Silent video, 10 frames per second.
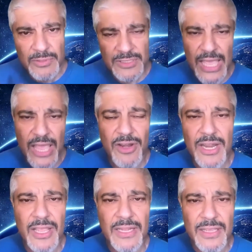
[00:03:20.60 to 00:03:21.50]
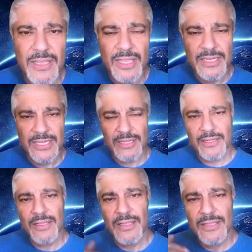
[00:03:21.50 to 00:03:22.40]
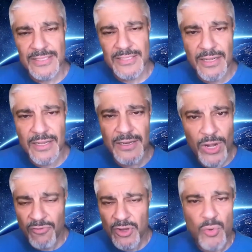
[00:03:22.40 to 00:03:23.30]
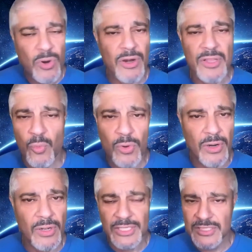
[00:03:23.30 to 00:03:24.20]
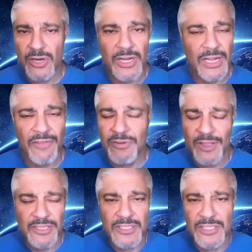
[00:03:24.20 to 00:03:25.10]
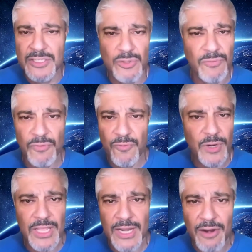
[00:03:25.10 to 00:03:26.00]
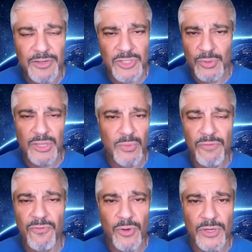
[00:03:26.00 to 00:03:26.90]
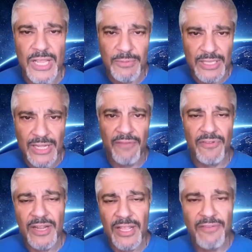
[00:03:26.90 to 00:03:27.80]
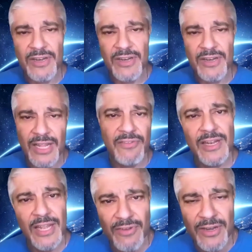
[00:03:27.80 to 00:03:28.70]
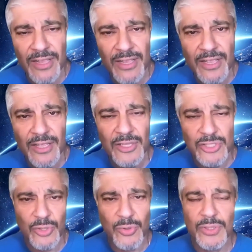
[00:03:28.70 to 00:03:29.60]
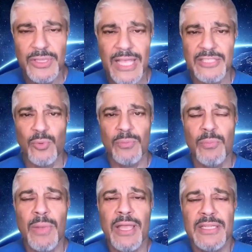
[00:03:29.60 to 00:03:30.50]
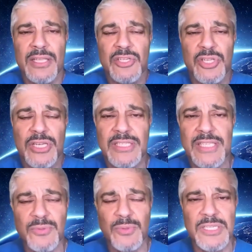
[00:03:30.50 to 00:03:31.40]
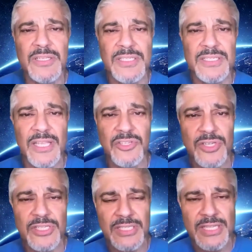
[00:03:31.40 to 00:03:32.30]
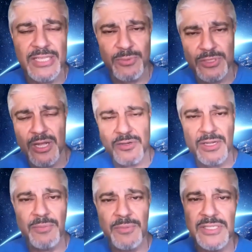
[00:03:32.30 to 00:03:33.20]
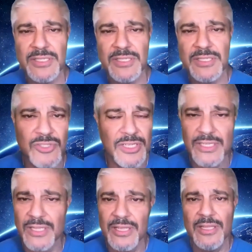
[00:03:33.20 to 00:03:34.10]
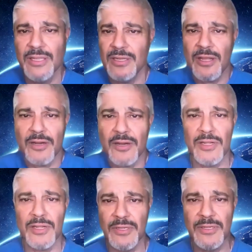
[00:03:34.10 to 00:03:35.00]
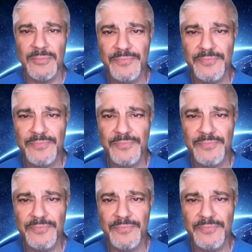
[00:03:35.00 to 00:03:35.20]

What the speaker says: Saturday night till Sunday, wherever you are in the world. Just start at 11. In fact, just do it for 48 hours. Do it 3-4 times, 11, 11, 11, 11. So that's what my intention is. That's what Nia's intention is. And that's what Dr. Lipton's intention is. Dr. Lipton.